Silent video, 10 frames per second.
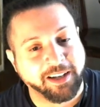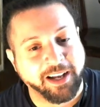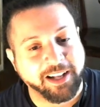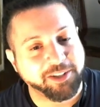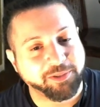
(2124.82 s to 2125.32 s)

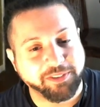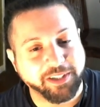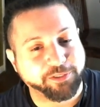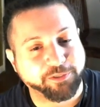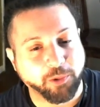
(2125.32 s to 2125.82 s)
It's only like
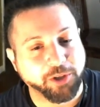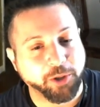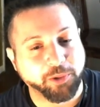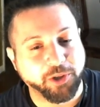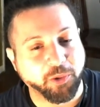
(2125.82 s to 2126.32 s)
a
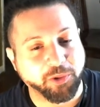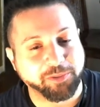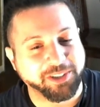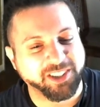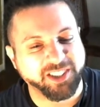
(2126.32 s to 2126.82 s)
4-note chord,
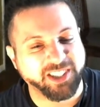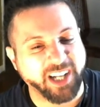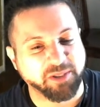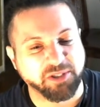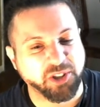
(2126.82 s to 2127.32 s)
but it just
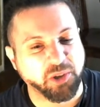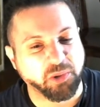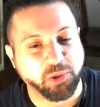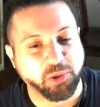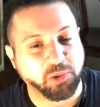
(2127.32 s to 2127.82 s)
sounds so
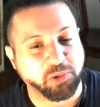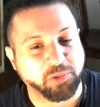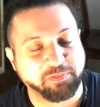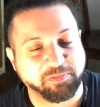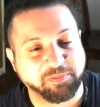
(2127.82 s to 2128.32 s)
cool.
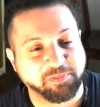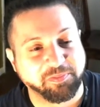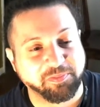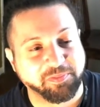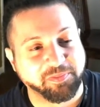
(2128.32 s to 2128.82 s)

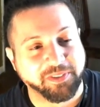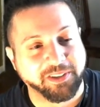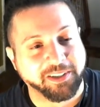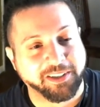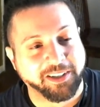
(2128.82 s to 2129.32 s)

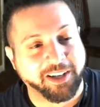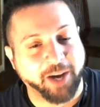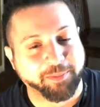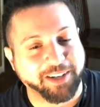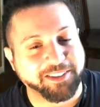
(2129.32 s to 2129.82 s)
I'm
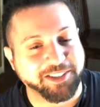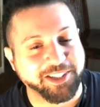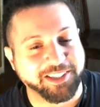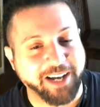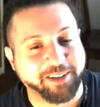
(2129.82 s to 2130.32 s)
going to have to
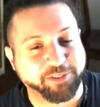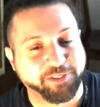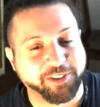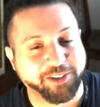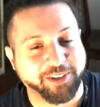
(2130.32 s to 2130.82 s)
sit down and
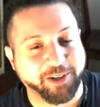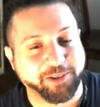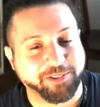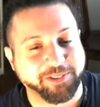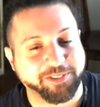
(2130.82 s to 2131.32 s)
figure
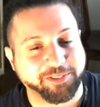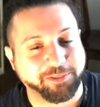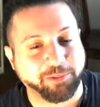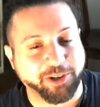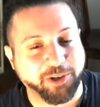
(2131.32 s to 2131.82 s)
out
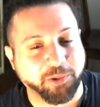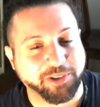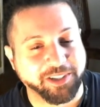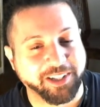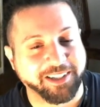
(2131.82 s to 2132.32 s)
what
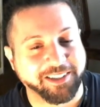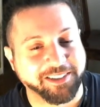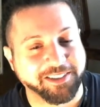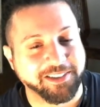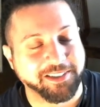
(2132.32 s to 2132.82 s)
chord that
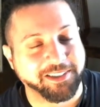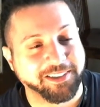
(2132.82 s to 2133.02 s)
is.